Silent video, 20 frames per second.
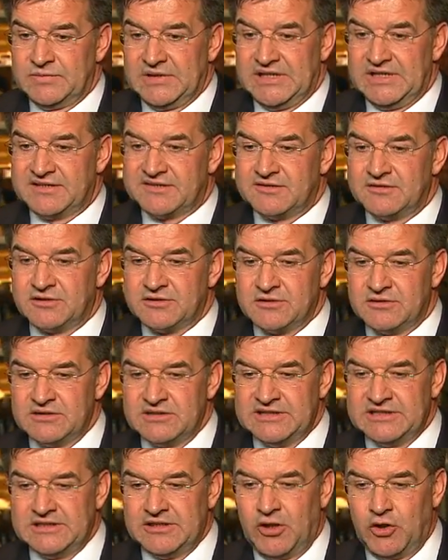It's not
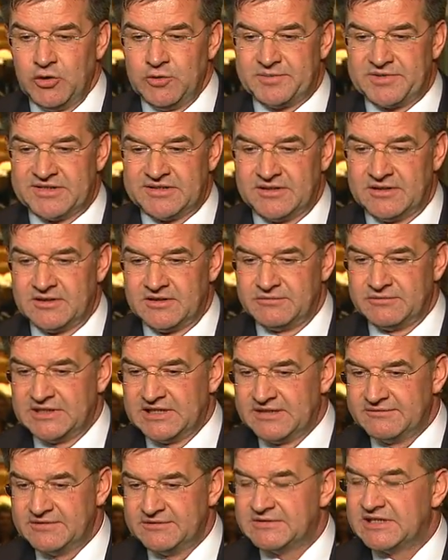only hopes. Uh, we
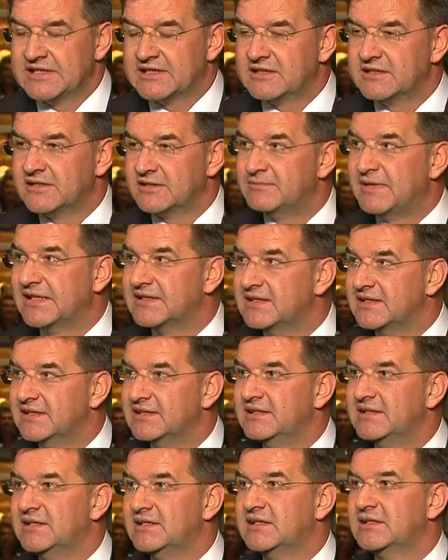have a very clear
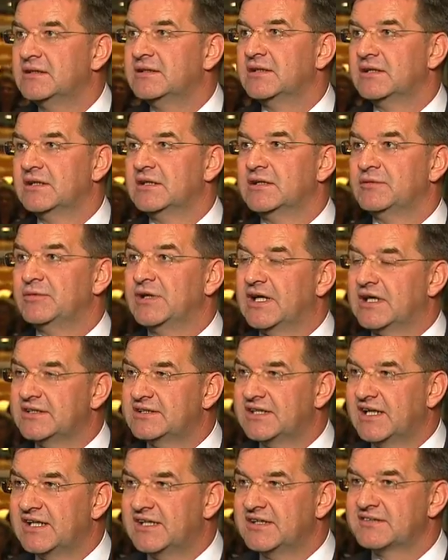mandate here. Uh, we are
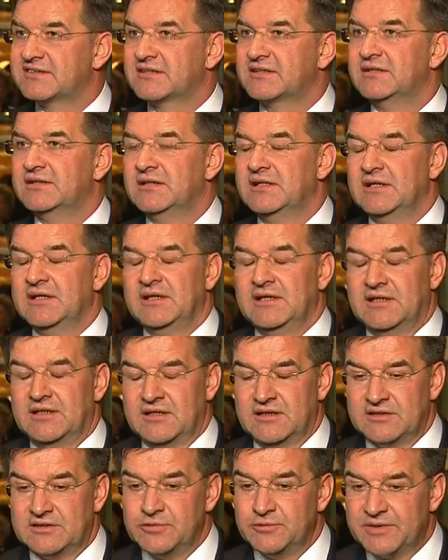tasked
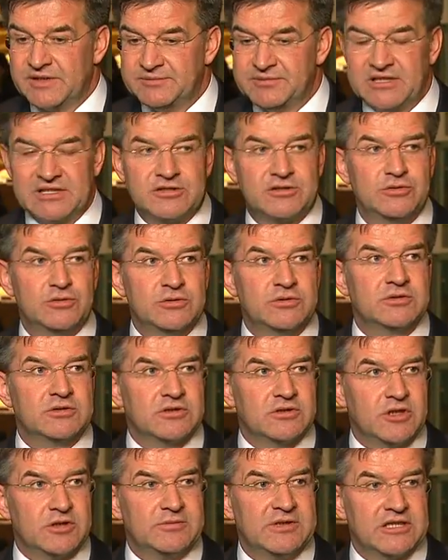uh, to prepare two
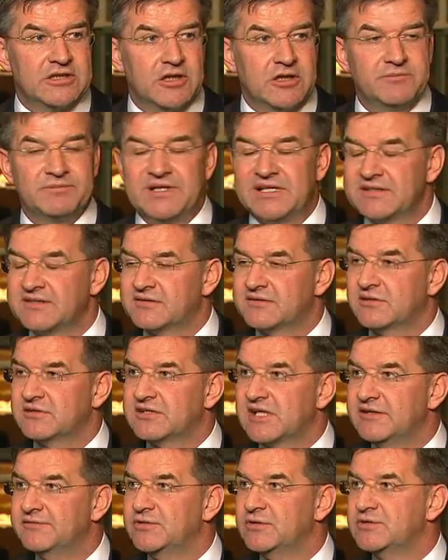global compacts on
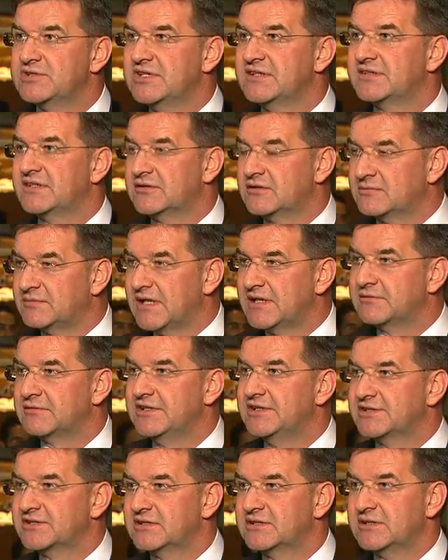refugees and on
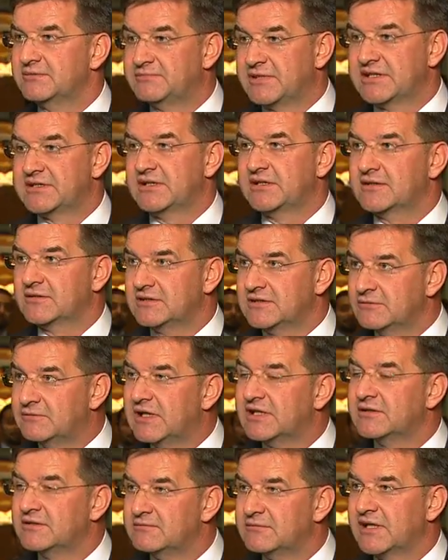migration, and particularly the
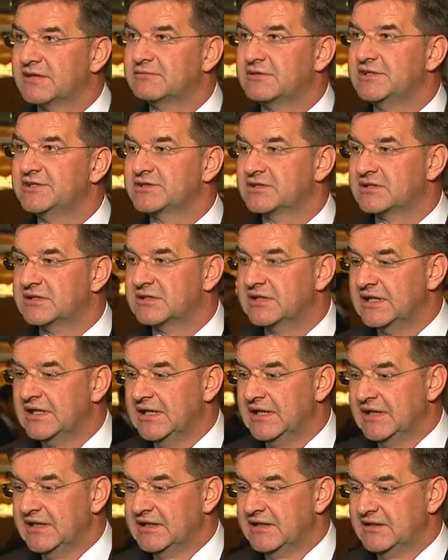one on migration
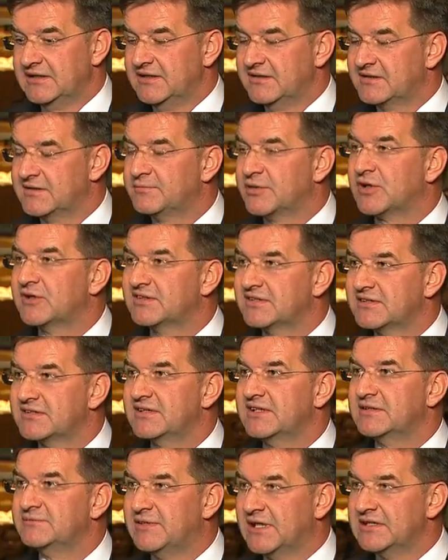uh, is a process
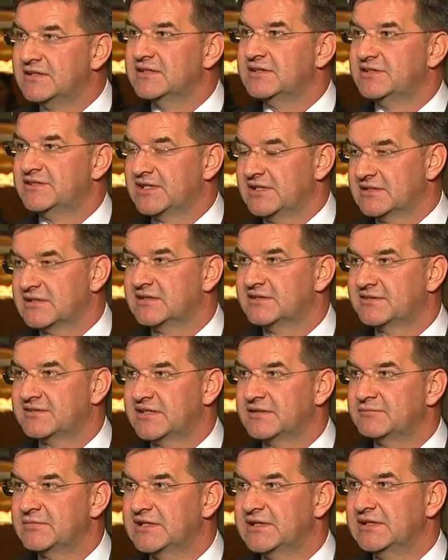led by the General
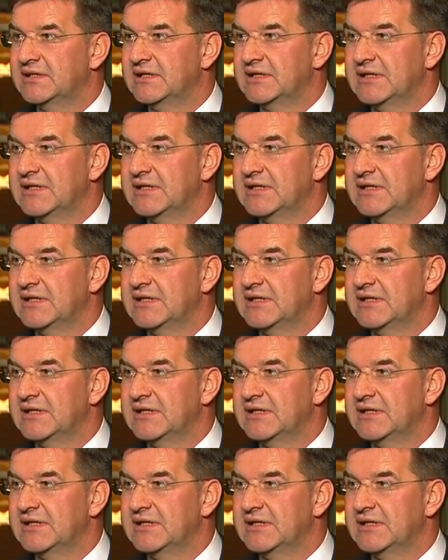Assembly.